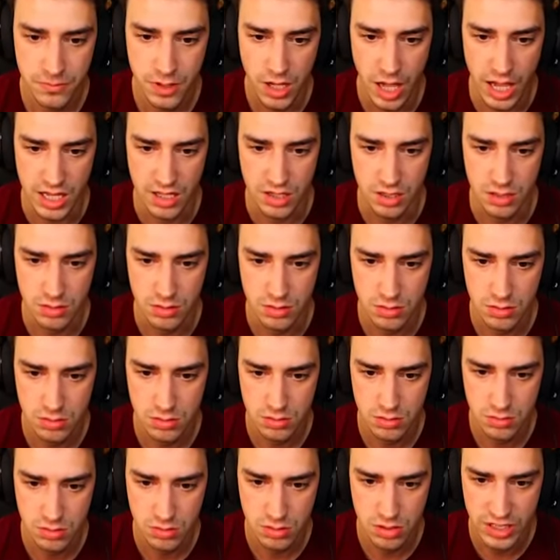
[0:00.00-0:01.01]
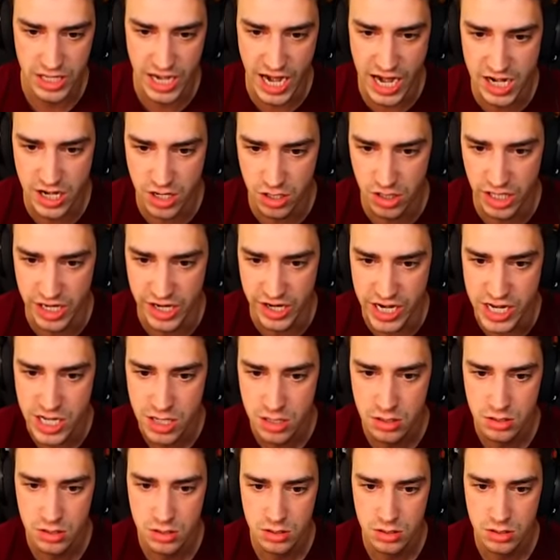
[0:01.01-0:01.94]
Hey, get out of here, Larry.